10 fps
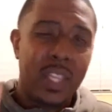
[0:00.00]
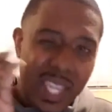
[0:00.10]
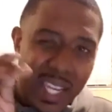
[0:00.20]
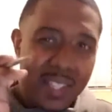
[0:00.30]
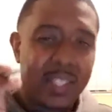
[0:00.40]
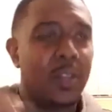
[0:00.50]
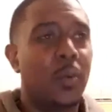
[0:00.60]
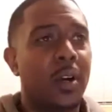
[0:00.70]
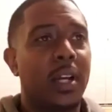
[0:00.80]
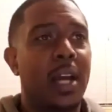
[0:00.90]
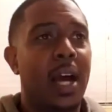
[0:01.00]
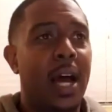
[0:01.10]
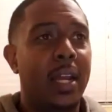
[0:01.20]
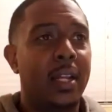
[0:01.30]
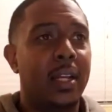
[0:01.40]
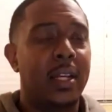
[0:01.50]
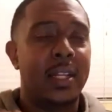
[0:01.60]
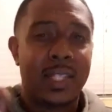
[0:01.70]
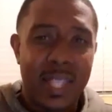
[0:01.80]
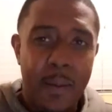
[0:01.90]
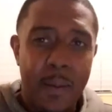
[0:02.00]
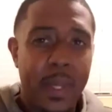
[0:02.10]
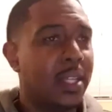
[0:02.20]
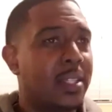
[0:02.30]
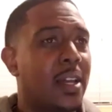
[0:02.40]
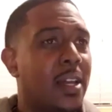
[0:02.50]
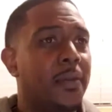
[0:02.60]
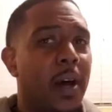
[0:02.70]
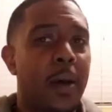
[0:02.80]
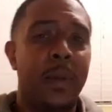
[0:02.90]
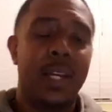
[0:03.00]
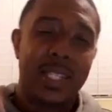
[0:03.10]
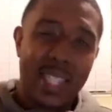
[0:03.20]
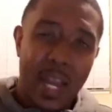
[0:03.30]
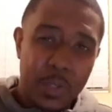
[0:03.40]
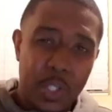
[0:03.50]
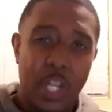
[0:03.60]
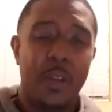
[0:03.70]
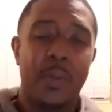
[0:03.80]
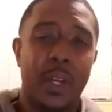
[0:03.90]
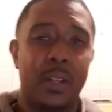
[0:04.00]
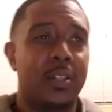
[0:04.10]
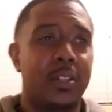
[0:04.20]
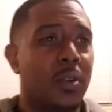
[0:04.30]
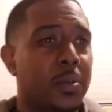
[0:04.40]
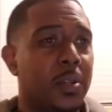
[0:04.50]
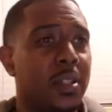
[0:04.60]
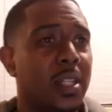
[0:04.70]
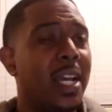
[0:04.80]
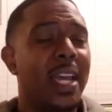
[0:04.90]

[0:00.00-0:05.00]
Get into the word of God. Stop making stuff up. Stop cherry picking the scriptures.